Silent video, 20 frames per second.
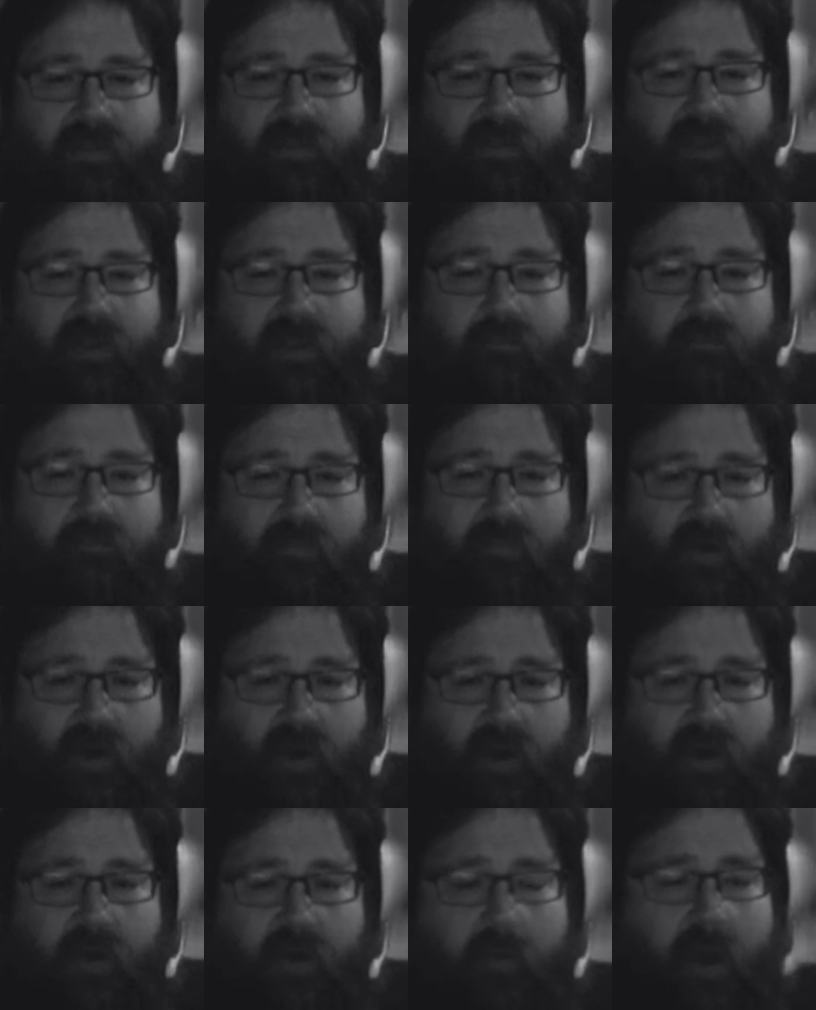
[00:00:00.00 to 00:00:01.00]
think
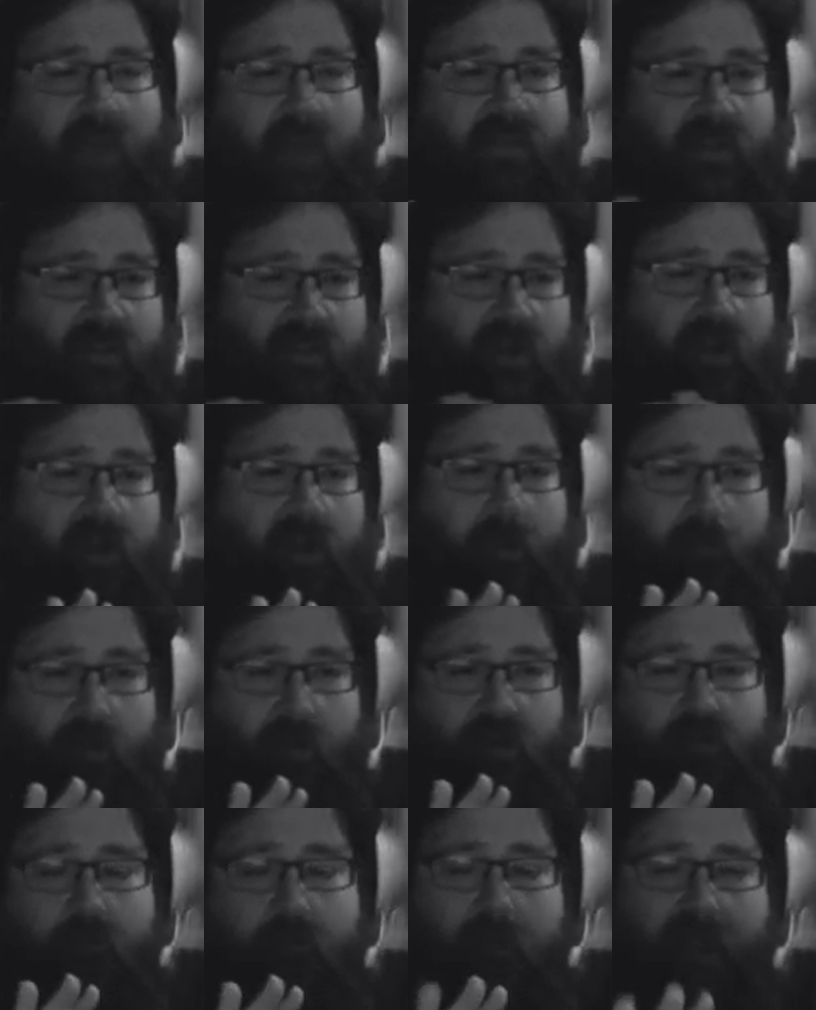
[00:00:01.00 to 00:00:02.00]
they're gonna
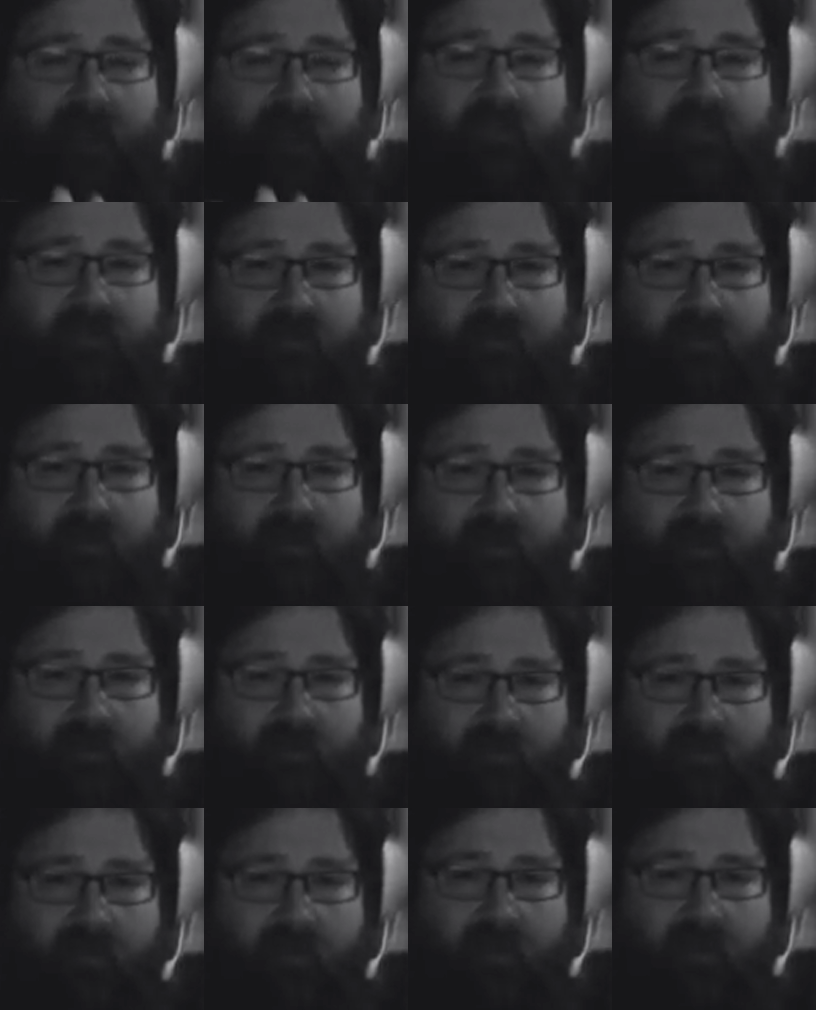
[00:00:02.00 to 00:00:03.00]
push Pence.
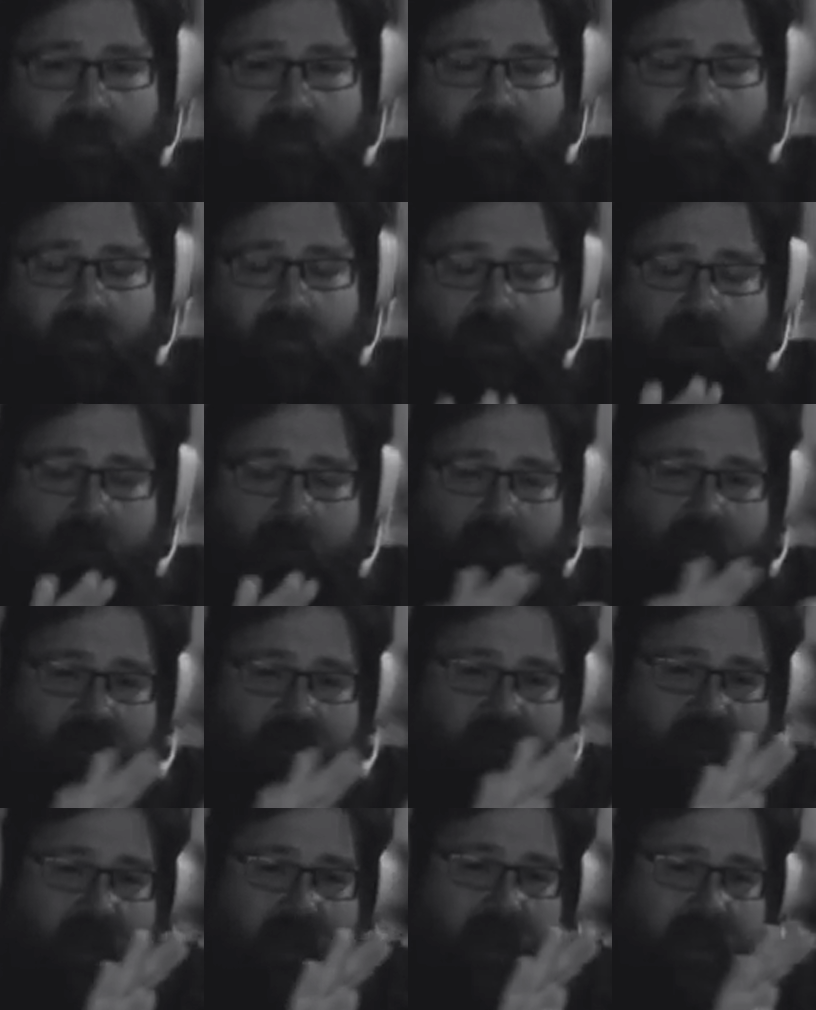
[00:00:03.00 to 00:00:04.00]
They're gonna
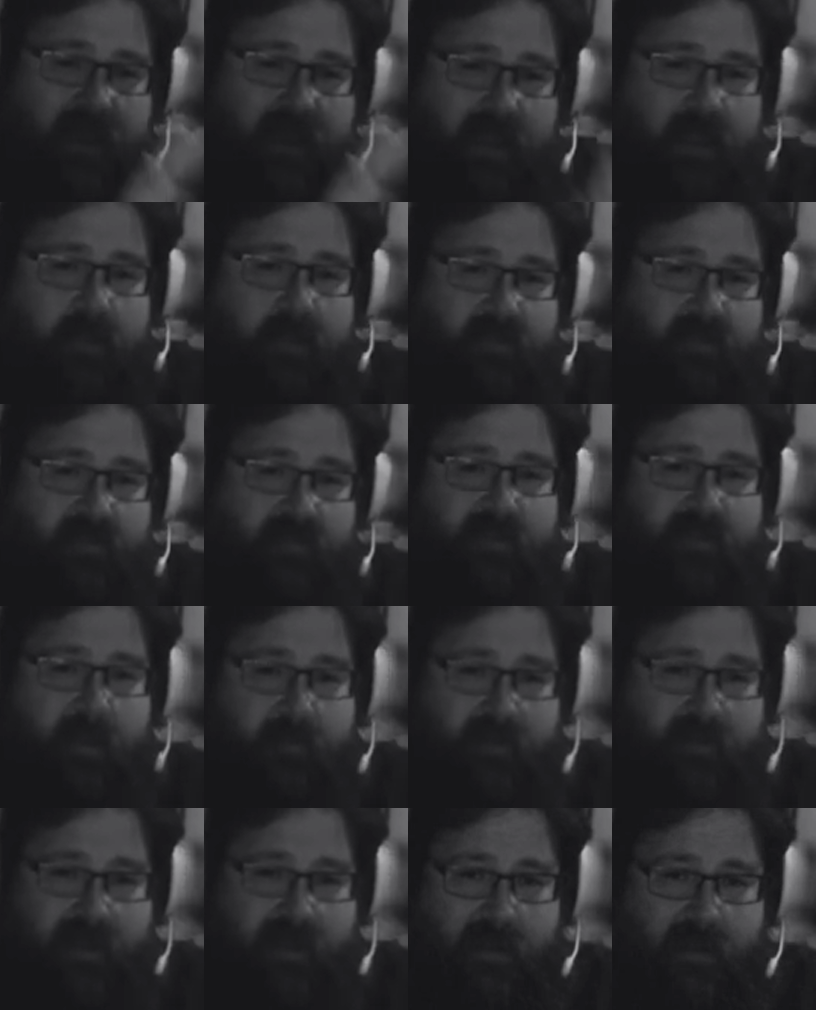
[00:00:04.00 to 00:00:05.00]
push at him to step
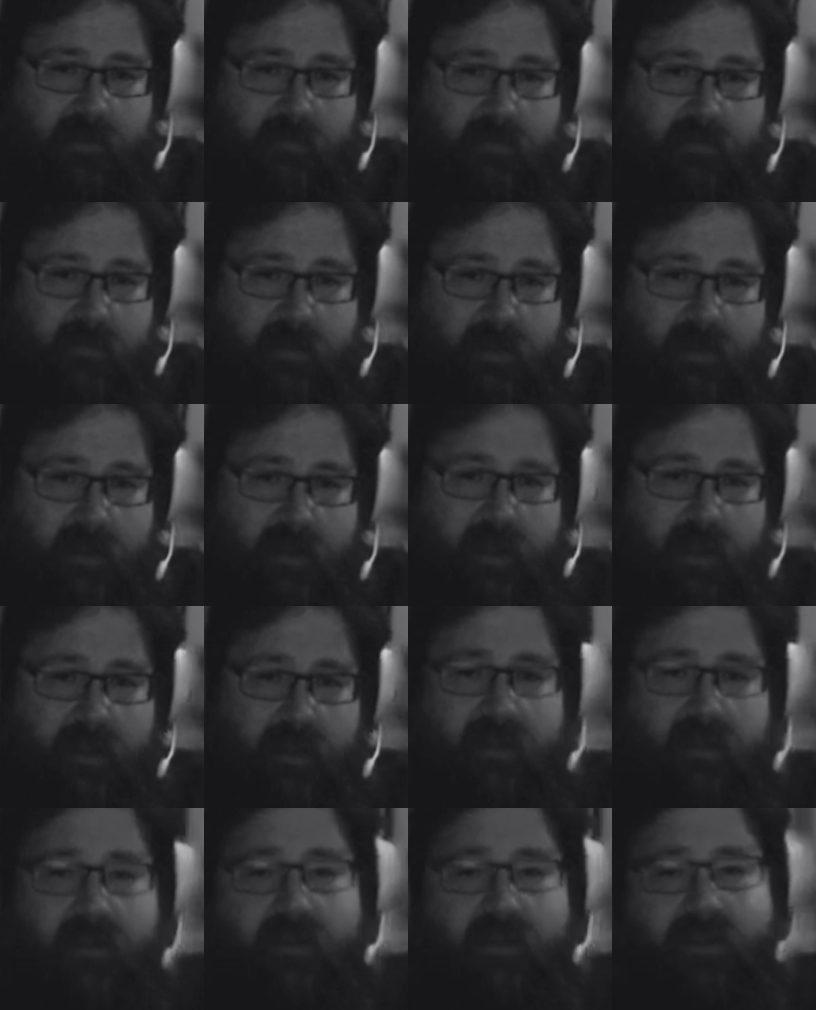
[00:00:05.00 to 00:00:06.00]
down.
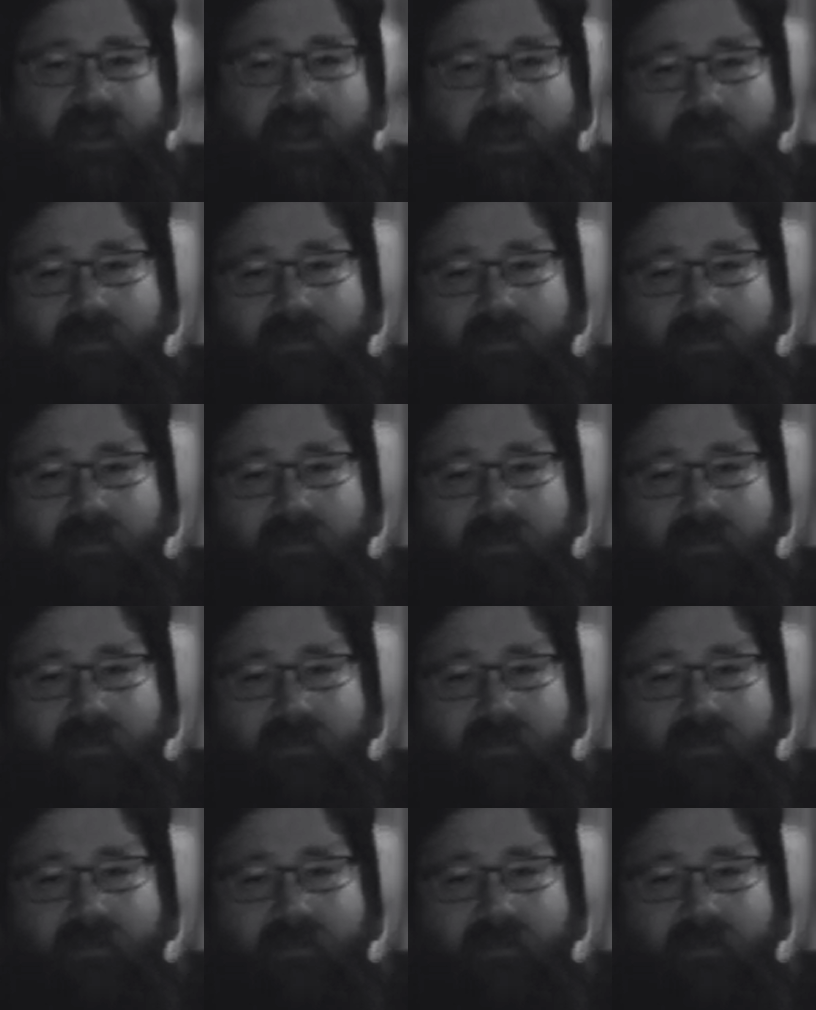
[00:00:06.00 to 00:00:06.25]
They're gonna take him